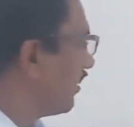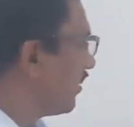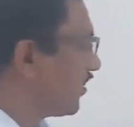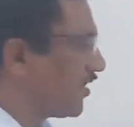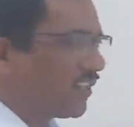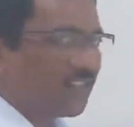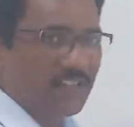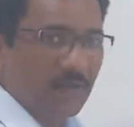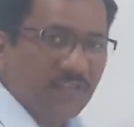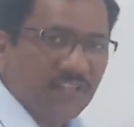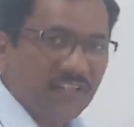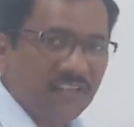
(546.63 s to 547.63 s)
see the
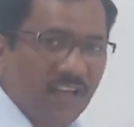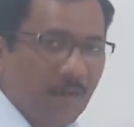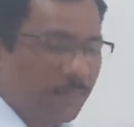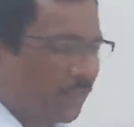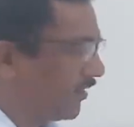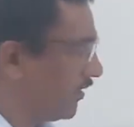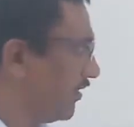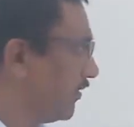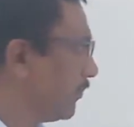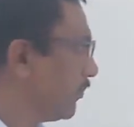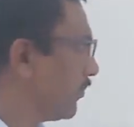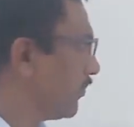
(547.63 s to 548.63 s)
seventh
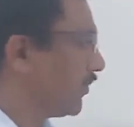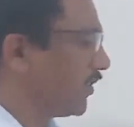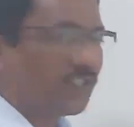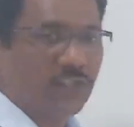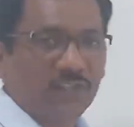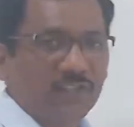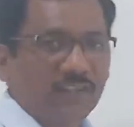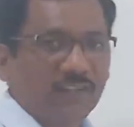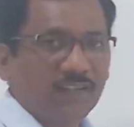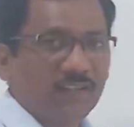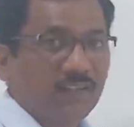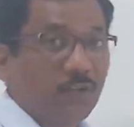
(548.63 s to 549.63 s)
example.
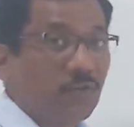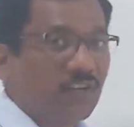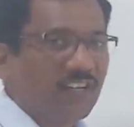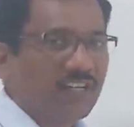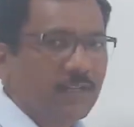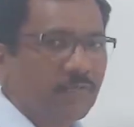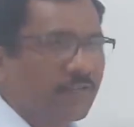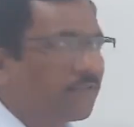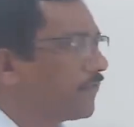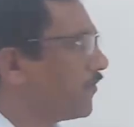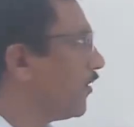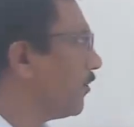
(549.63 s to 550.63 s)
It's totally different
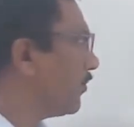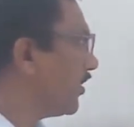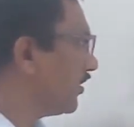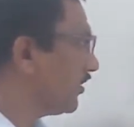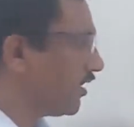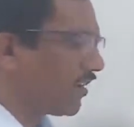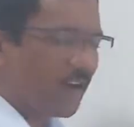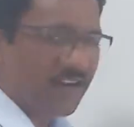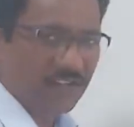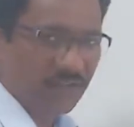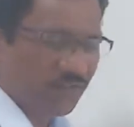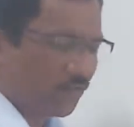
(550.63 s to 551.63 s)
from the
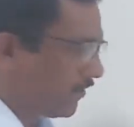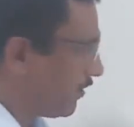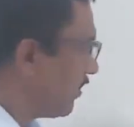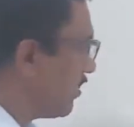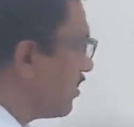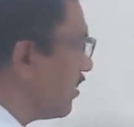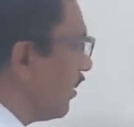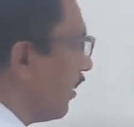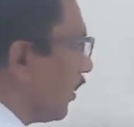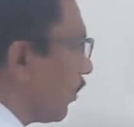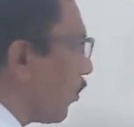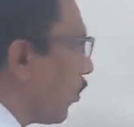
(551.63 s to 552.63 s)
rest.
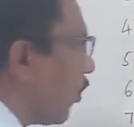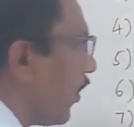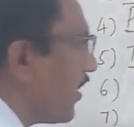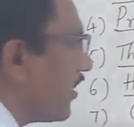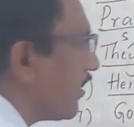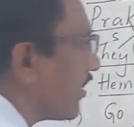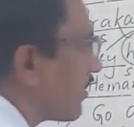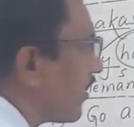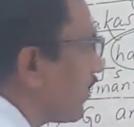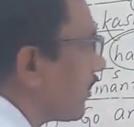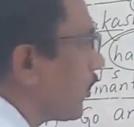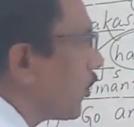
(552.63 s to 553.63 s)
Go and
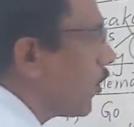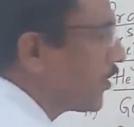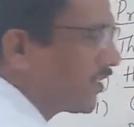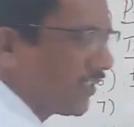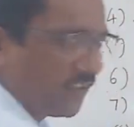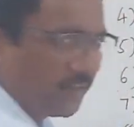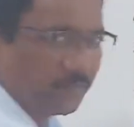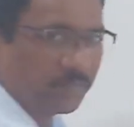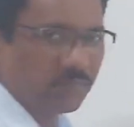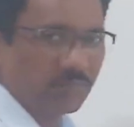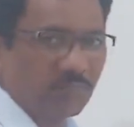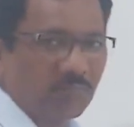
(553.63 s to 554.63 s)
consult the doctor.
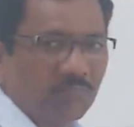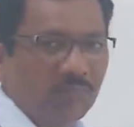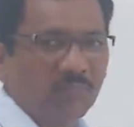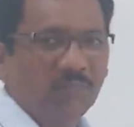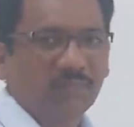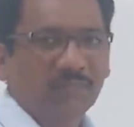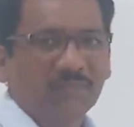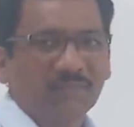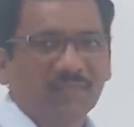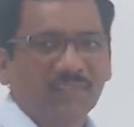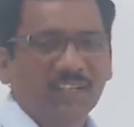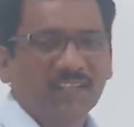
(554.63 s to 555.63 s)

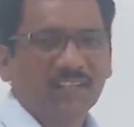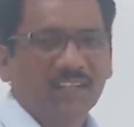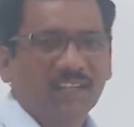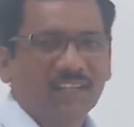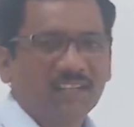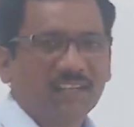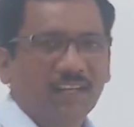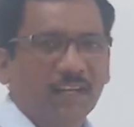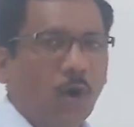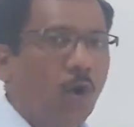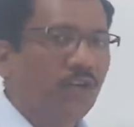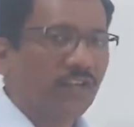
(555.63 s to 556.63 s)
This is an
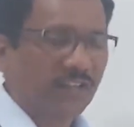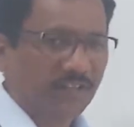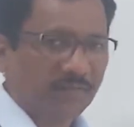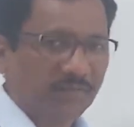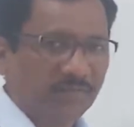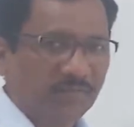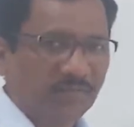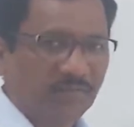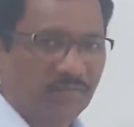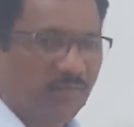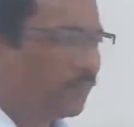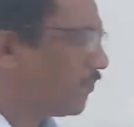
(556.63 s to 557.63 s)
order.
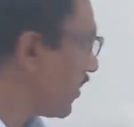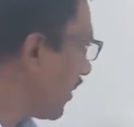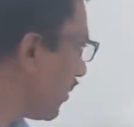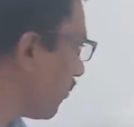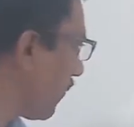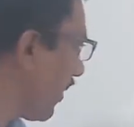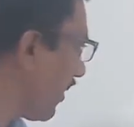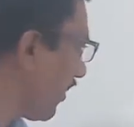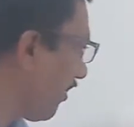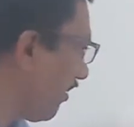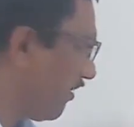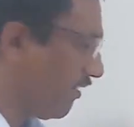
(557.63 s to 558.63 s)
Begins
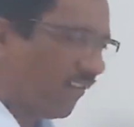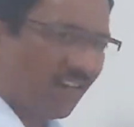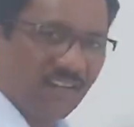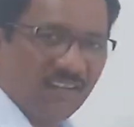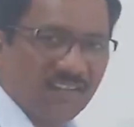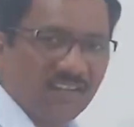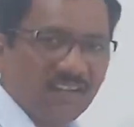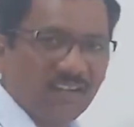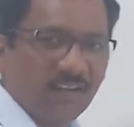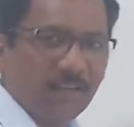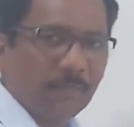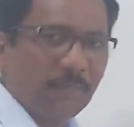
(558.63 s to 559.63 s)
with
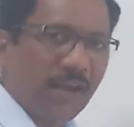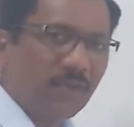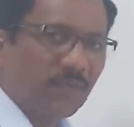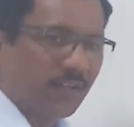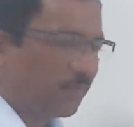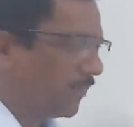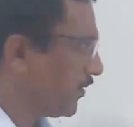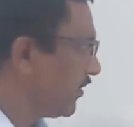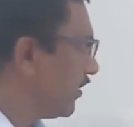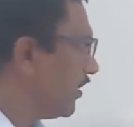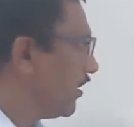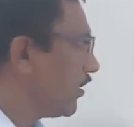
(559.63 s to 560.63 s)
main
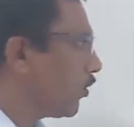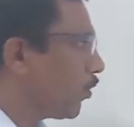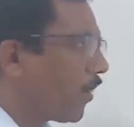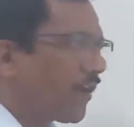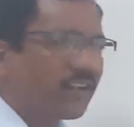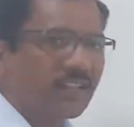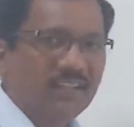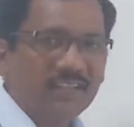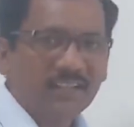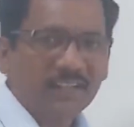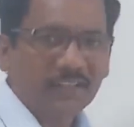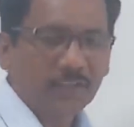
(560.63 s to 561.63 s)
one. Go and
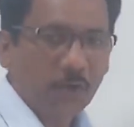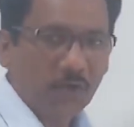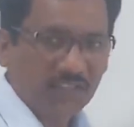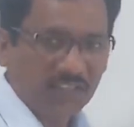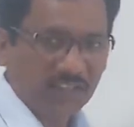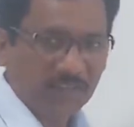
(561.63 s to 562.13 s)
consult the doctor.